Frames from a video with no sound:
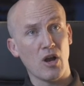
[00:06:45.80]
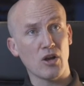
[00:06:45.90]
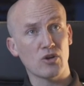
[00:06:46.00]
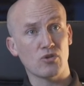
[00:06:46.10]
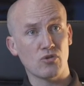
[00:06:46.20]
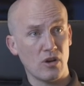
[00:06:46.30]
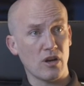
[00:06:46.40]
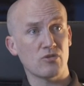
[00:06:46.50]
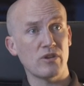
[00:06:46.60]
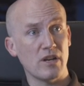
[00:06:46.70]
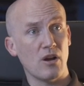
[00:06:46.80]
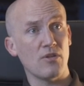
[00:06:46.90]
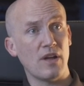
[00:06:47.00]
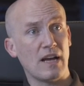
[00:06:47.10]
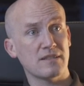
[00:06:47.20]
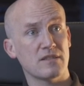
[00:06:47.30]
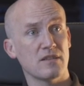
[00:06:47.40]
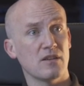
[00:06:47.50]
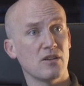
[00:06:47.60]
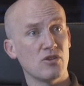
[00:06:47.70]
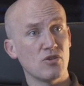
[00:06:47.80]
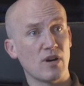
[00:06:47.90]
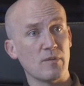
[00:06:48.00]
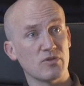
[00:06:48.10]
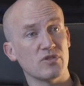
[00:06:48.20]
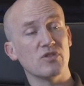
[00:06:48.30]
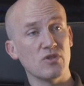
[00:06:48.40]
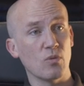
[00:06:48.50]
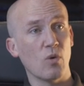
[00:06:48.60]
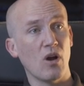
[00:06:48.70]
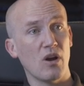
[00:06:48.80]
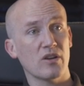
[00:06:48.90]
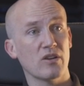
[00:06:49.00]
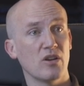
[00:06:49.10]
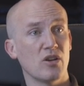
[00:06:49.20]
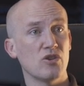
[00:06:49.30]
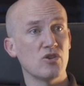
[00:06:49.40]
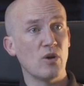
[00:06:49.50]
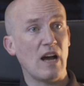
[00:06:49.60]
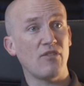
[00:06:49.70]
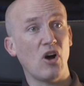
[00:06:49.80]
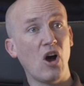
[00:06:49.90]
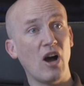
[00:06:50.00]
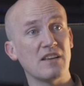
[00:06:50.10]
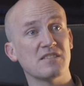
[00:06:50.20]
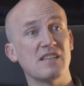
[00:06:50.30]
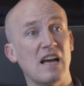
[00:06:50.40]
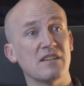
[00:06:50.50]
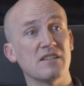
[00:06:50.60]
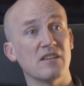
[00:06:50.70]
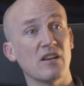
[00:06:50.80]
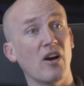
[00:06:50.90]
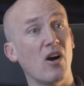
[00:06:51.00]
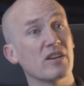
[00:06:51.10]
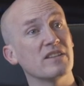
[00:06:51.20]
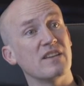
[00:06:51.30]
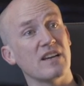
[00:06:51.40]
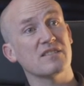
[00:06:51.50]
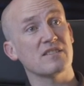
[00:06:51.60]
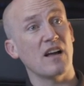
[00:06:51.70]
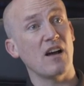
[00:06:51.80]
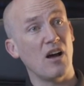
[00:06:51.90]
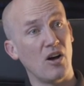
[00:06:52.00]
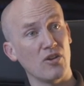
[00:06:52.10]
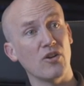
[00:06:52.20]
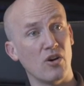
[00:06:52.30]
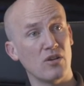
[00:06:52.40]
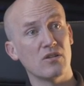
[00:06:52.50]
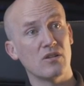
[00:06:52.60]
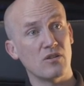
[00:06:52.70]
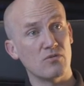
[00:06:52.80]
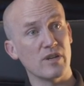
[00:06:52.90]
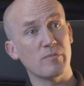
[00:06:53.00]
credo that you're able to do the work. You have a higher standard than architects that are not REBA